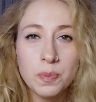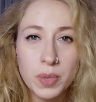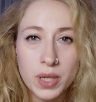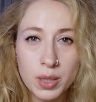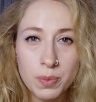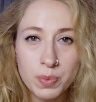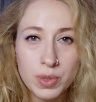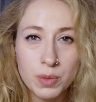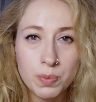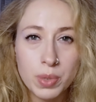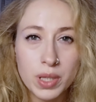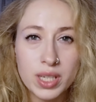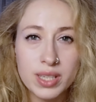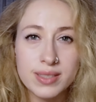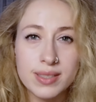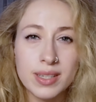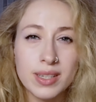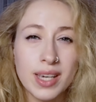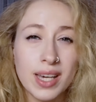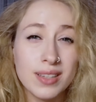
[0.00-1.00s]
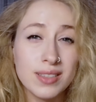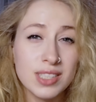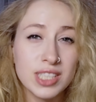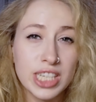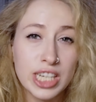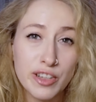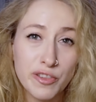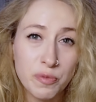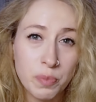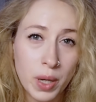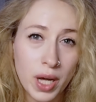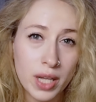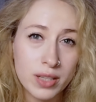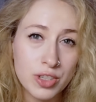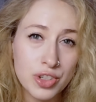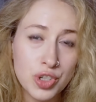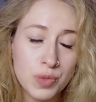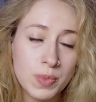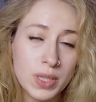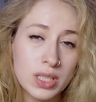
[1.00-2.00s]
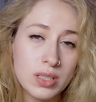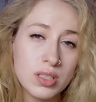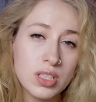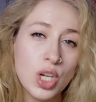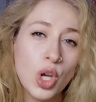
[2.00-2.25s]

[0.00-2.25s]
people-pleasing, and self-punishment,